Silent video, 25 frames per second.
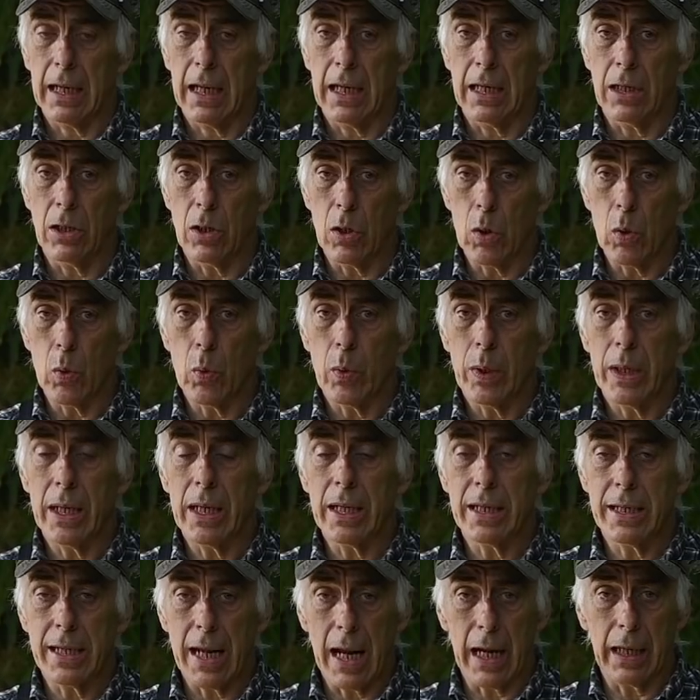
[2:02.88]
a new
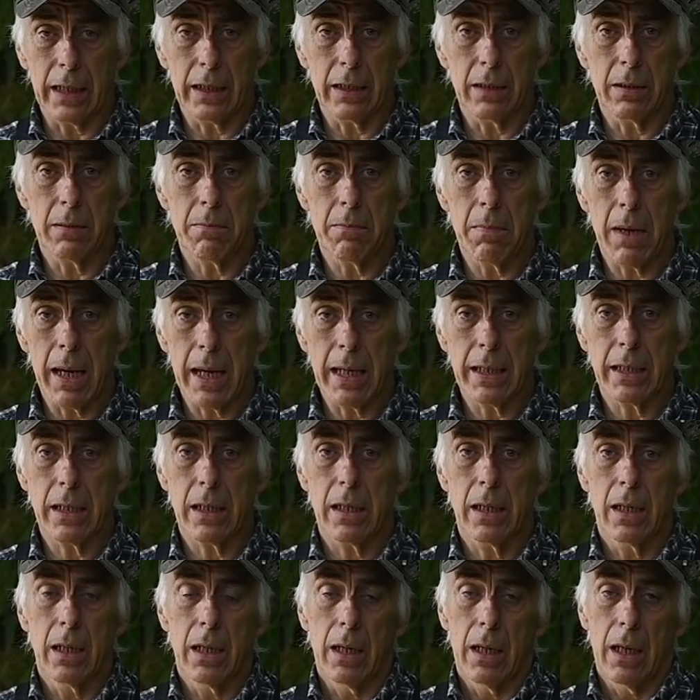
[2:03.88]
Italian-made
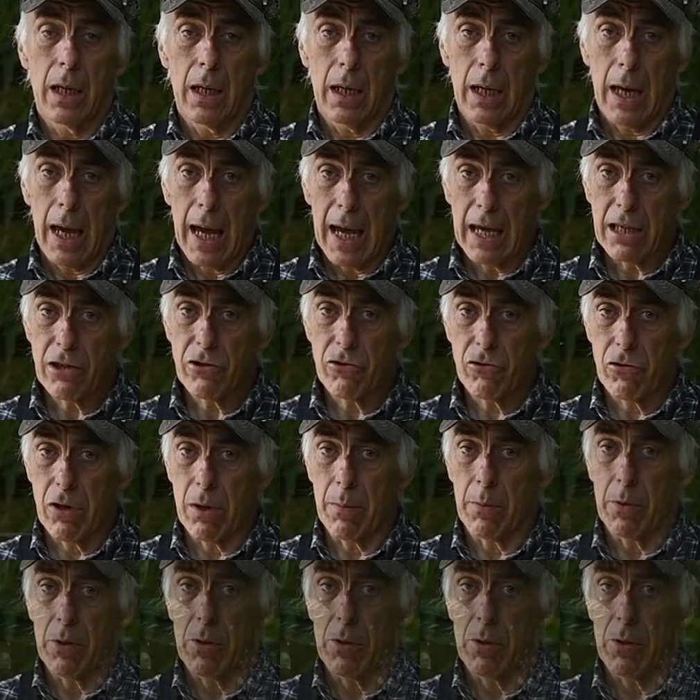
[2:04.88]
hedge trimmer.